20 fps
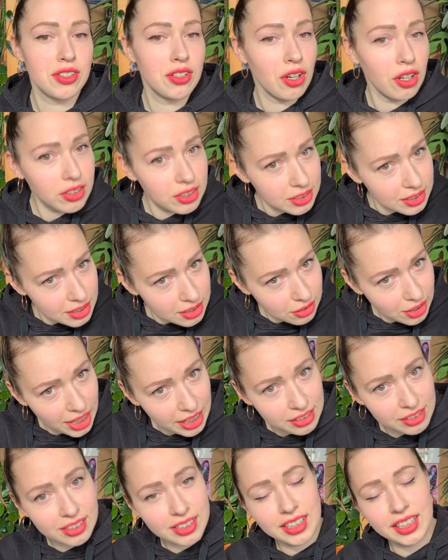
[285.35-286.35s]
not
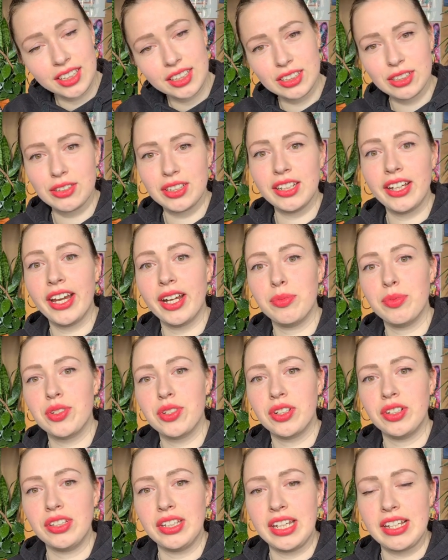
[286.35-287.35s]
directly into the
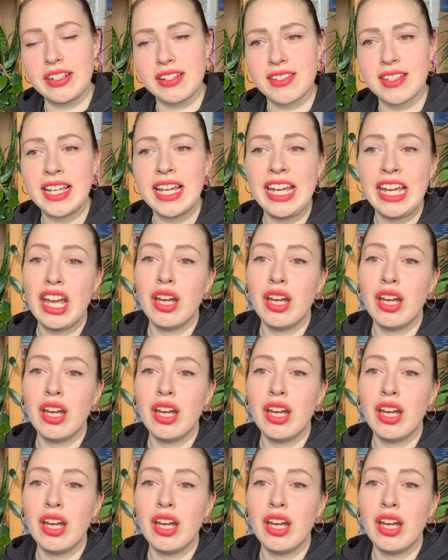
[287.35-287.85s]
garbage containers.